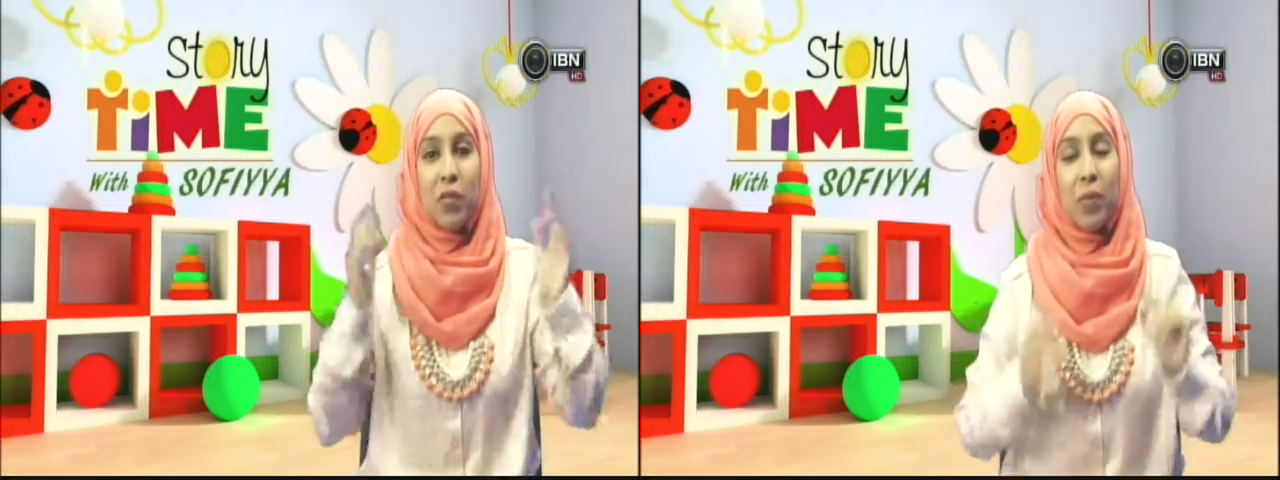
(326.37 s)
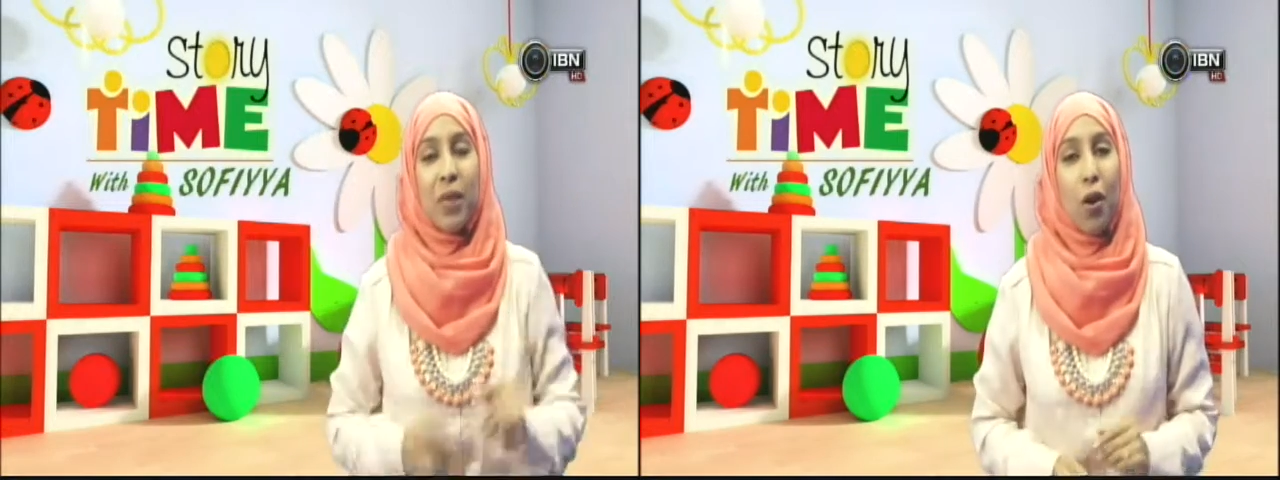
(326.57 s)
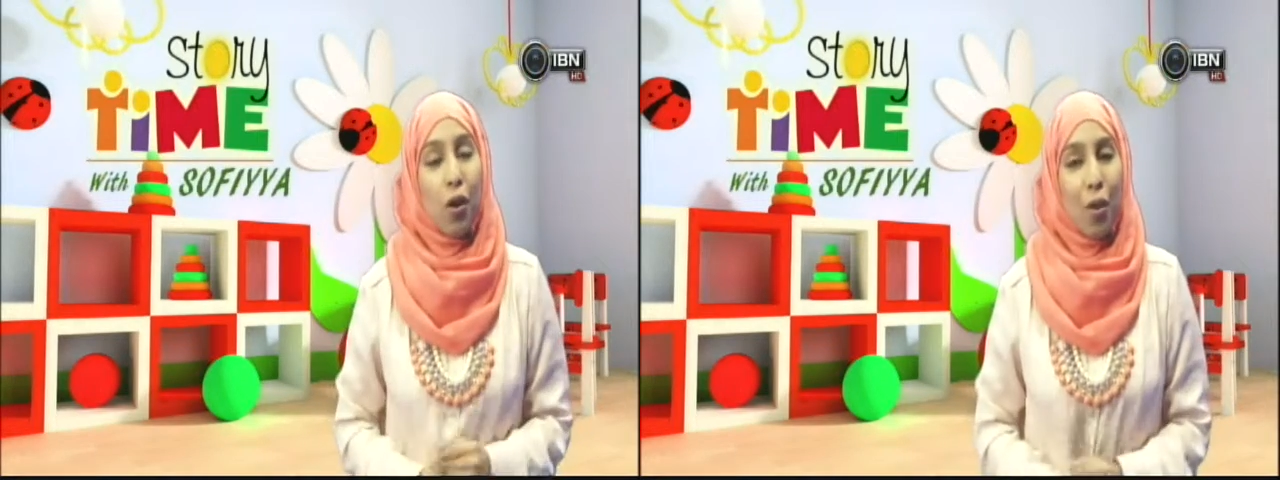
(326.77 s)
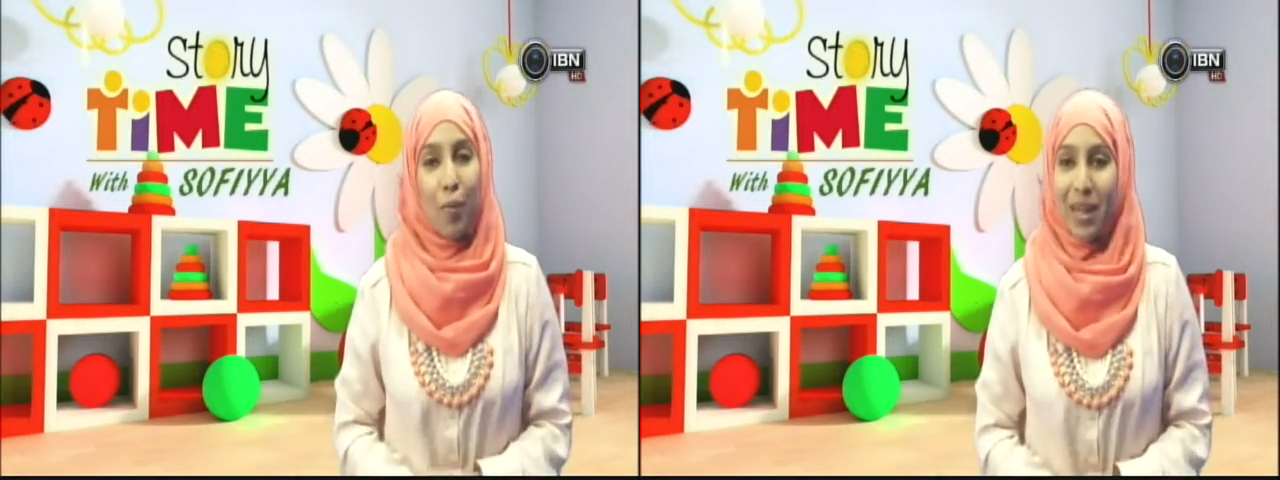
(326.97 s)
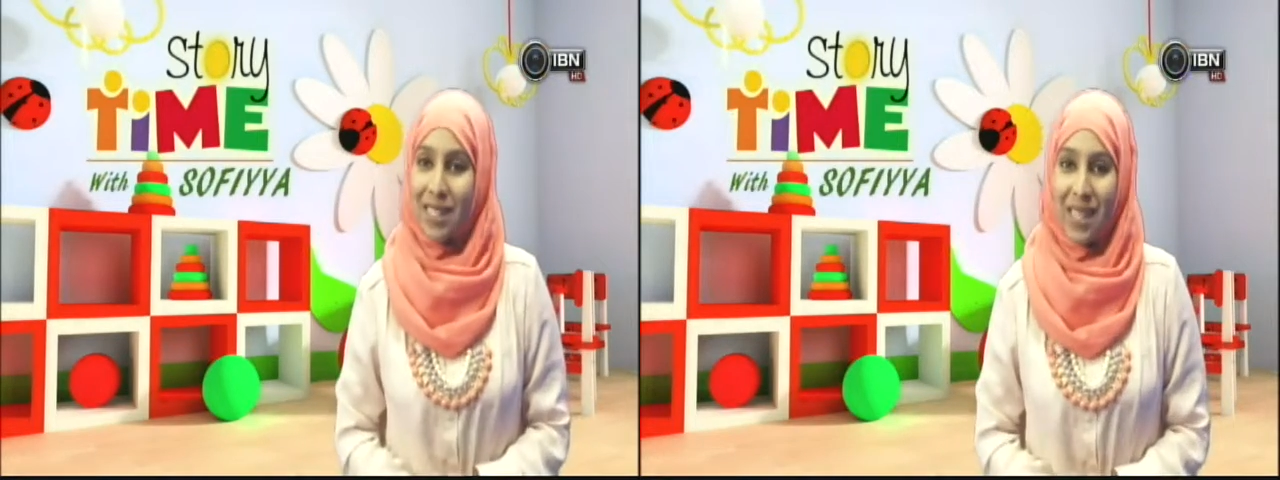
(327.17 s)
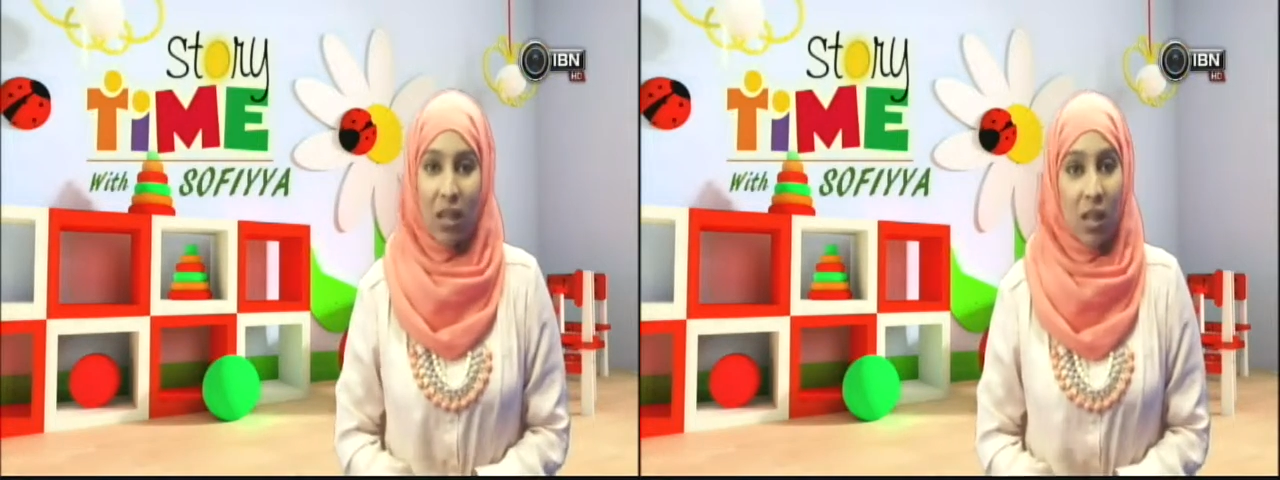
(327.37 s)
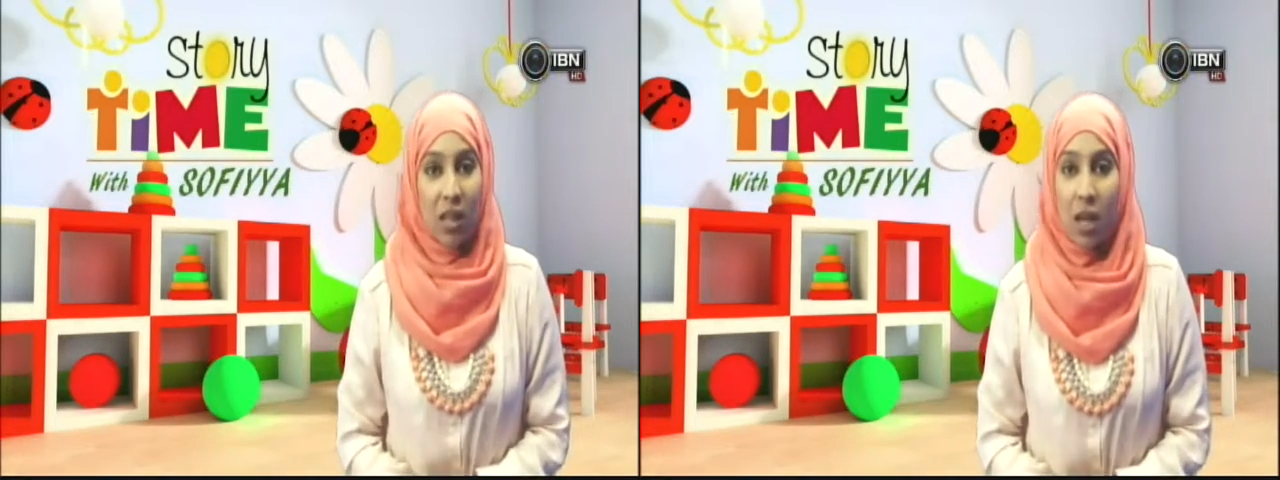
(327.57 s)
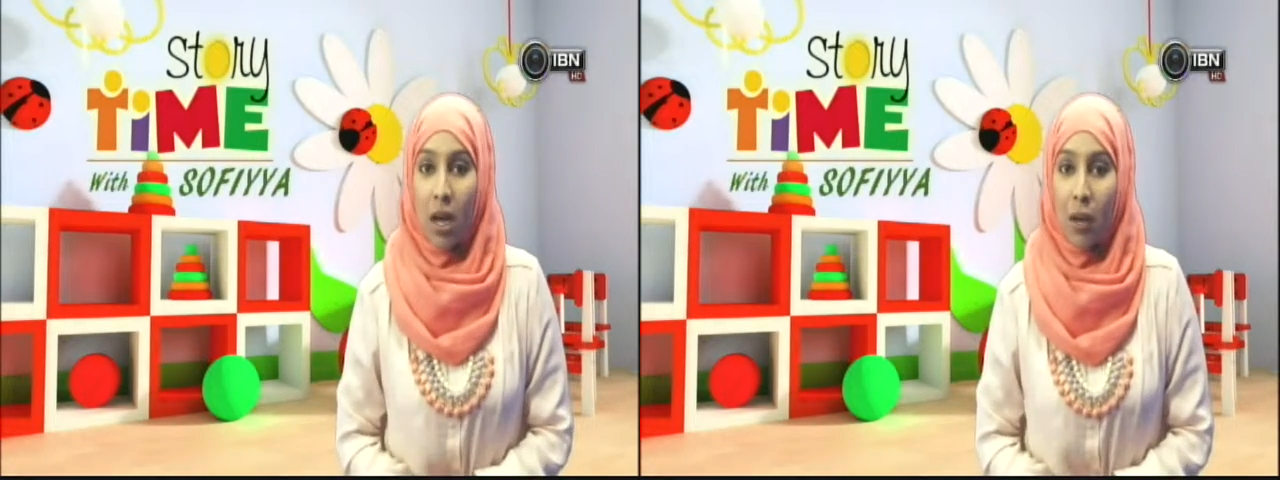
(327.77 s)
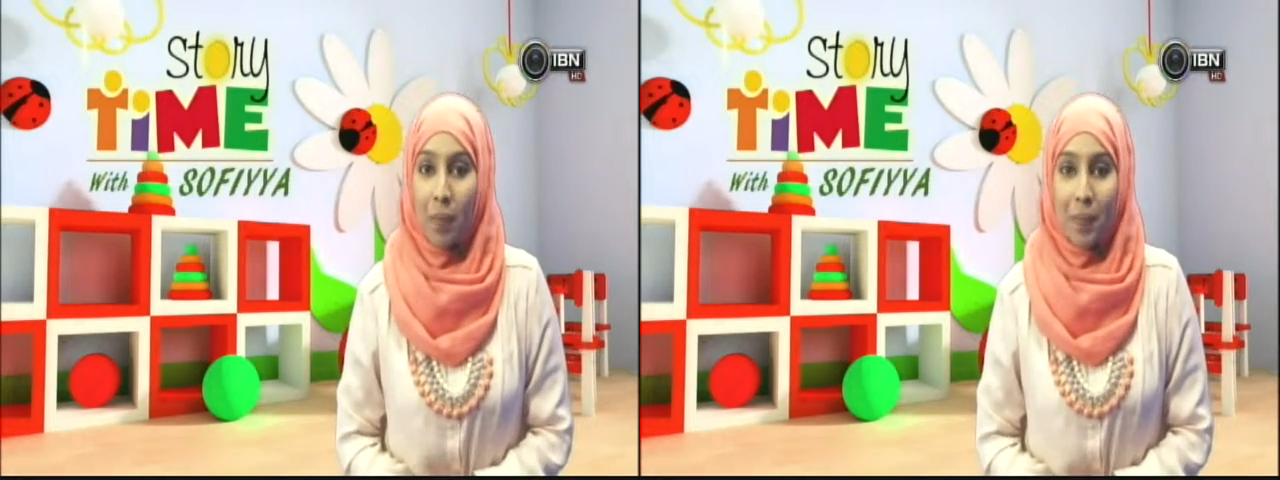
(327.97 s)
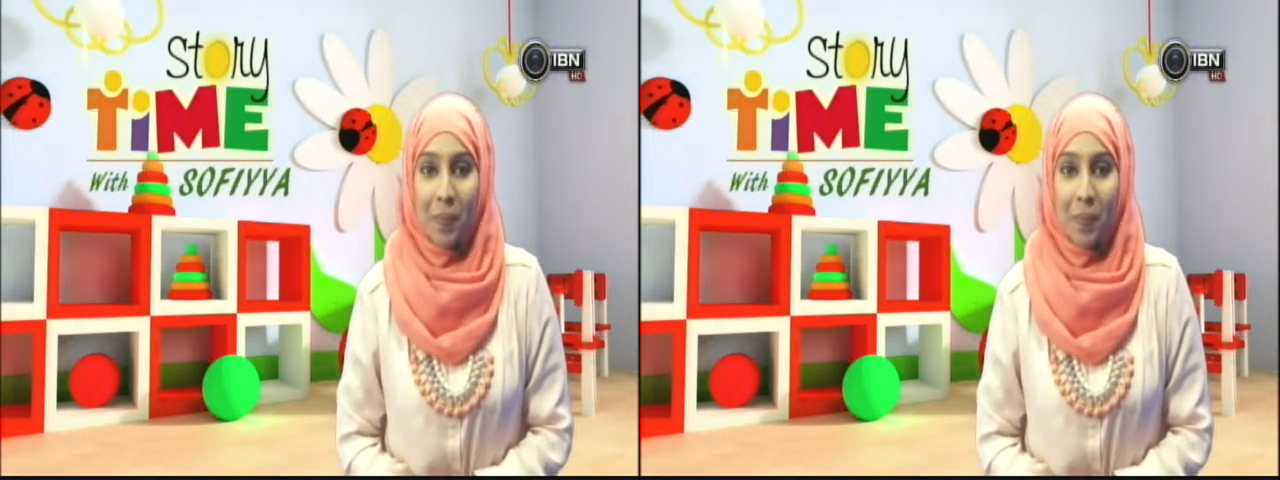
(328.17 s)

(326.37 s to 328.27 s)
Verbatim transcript: from the Almighty Allah.